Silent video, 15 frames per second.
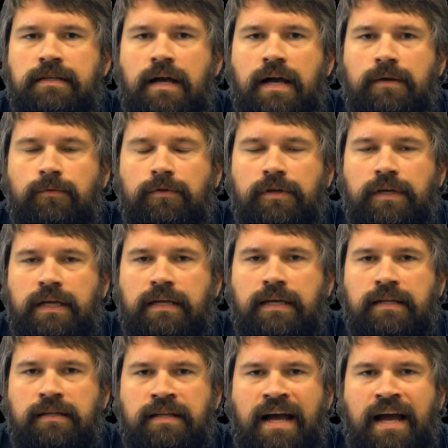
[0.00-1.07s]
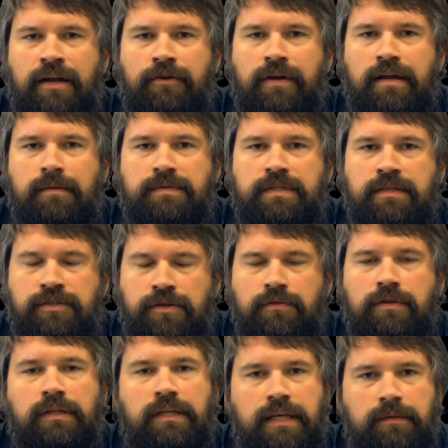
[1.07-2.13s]
slide, we're looking at diagrams that show
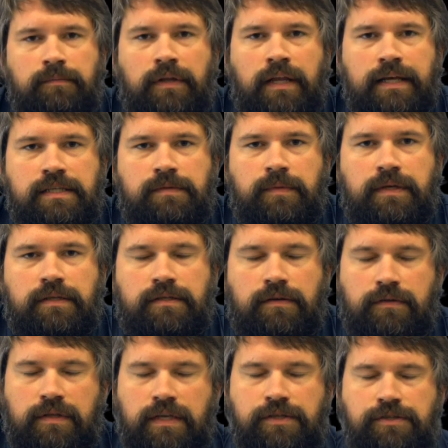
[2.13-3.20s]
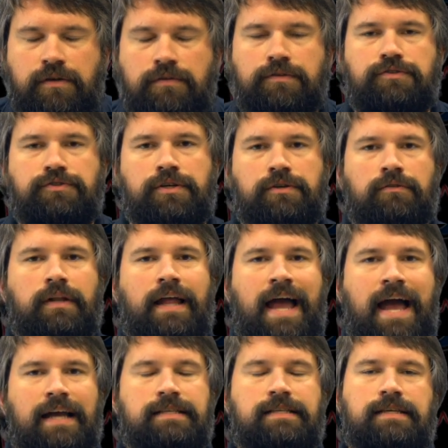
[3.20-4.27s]
the lead placement. So these show the general
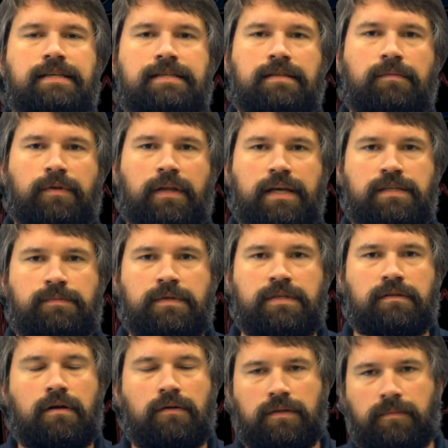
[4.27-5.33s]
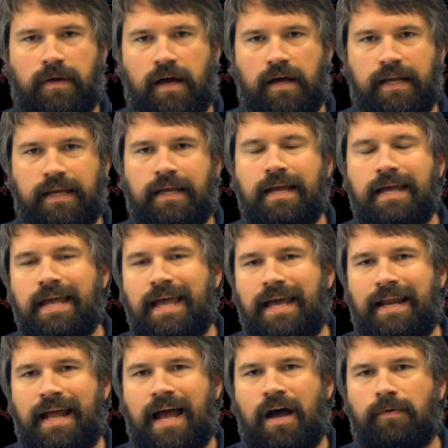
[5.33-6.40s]
axes and the placements along the body
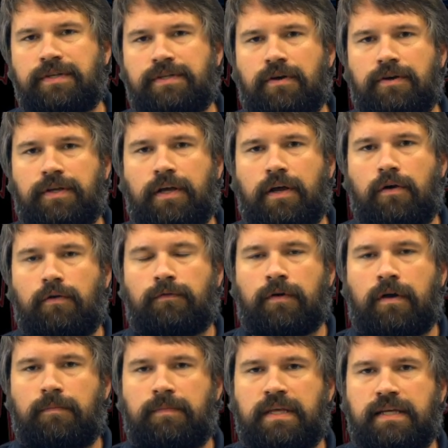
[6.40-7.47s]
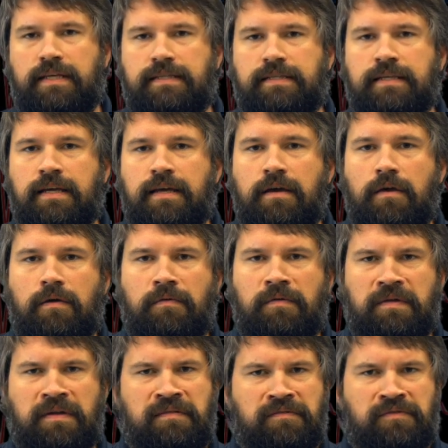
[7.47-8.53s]
and how we start to go from these
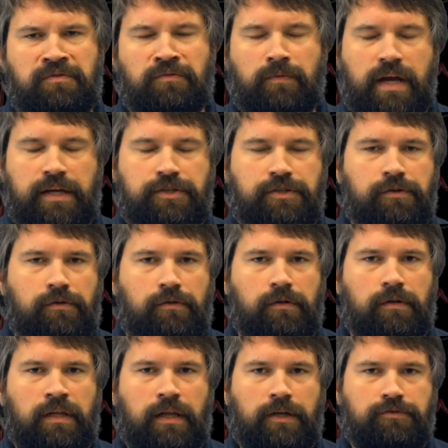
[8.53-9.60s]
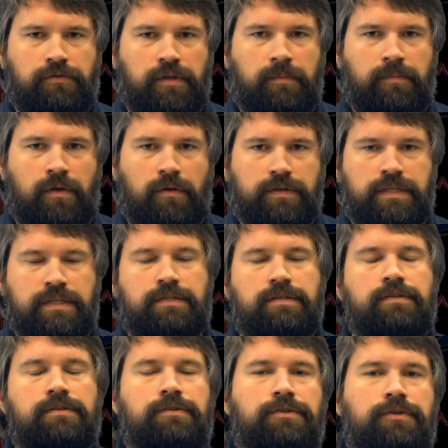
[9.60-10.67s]
directional electrical
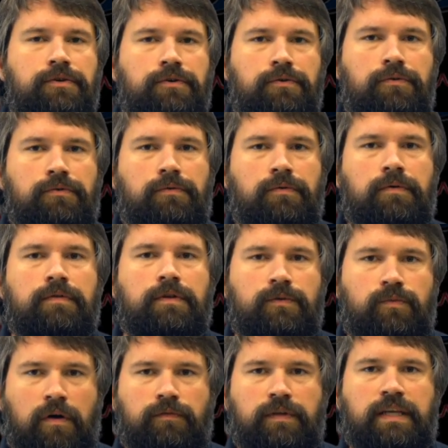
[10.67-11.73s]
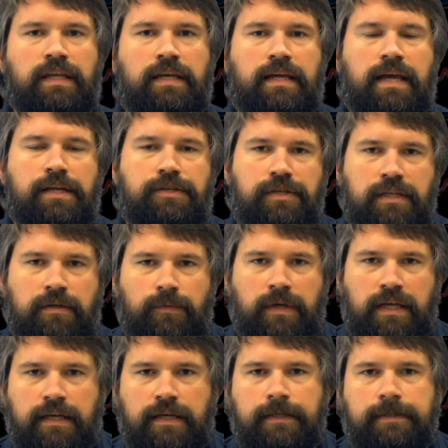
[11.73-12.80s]
impulses to the 12-lead EKG that we
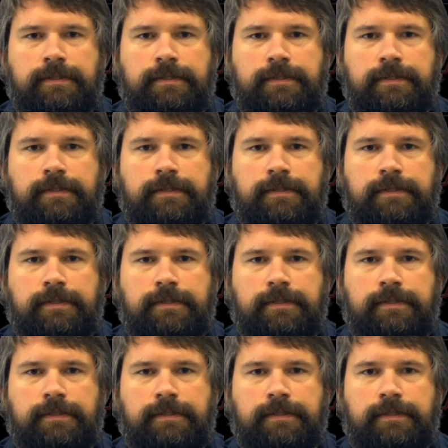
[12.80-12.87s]
get.